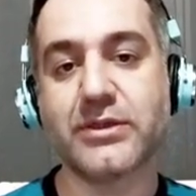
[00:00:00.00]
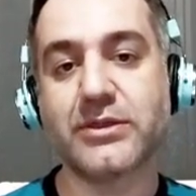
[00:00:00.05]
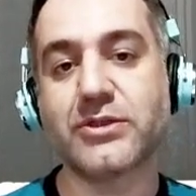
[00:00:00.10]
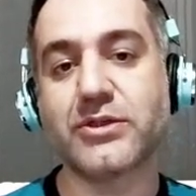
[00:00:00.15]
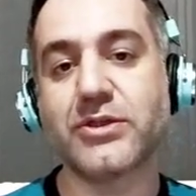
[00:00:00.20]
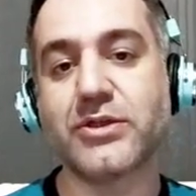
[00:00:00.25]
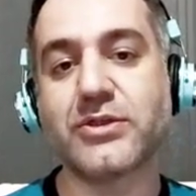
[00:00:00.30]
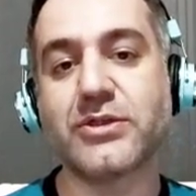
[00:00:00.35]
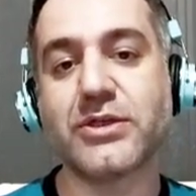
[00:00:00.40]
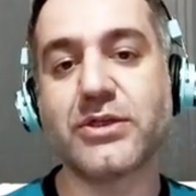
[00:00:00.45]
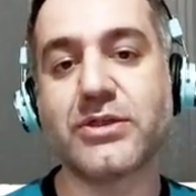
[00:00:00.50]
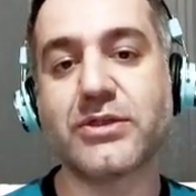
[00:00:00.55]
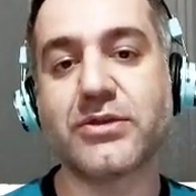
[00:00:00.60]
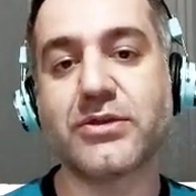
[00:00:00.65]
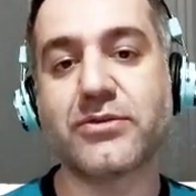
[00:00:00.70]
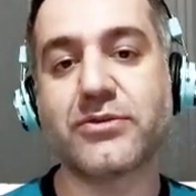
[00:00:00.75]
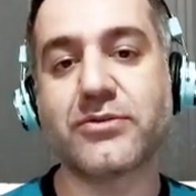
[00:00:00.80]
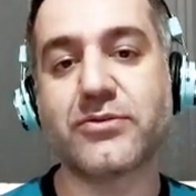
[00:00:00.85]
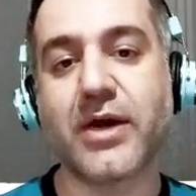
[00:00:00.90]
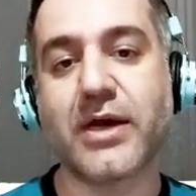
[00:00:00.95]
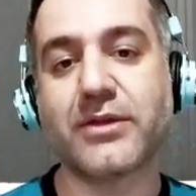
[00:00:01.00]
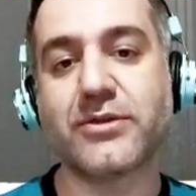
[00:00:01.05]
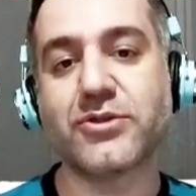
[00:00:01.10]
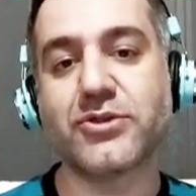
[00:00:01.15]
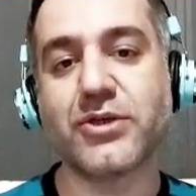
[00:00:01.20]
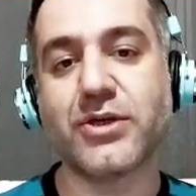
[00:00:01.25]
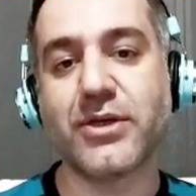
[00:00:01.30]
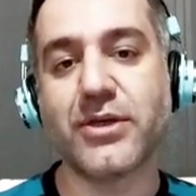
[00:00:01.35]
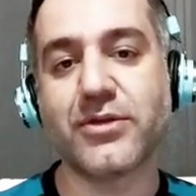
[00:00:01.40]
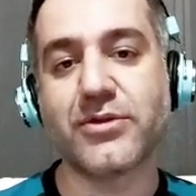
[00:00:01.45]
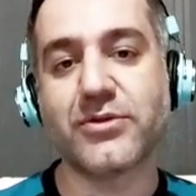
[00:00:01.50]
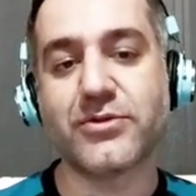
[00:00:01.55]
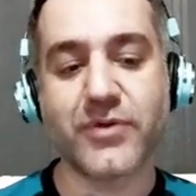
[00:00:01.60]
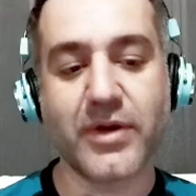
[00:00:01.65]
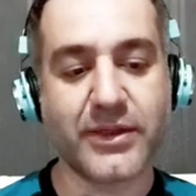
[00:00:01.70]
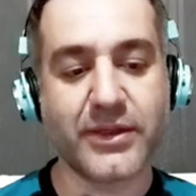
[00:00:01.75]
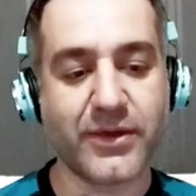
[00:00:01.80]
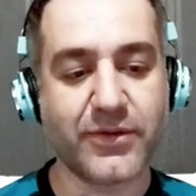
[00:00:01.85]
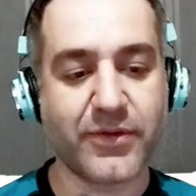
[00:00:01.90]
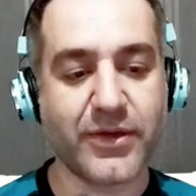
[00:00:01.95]
since it's the strategy in
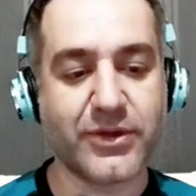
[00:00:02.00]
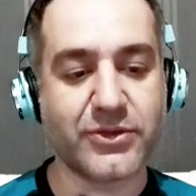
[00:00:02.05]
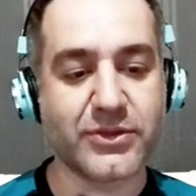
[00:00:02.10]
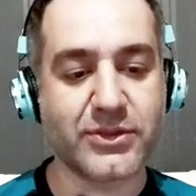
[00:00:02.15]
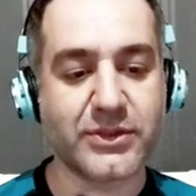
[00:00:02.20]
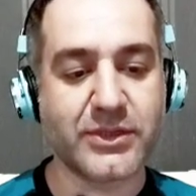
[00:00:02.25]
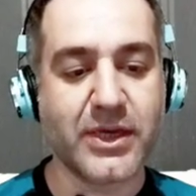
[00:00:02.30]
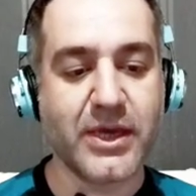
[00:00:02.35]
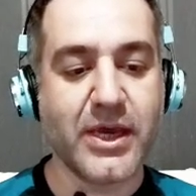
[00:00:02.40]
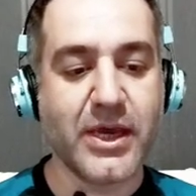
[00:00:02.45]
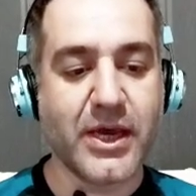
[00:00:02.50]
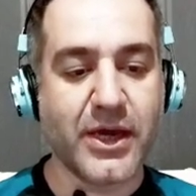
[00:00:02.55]
trading ranges,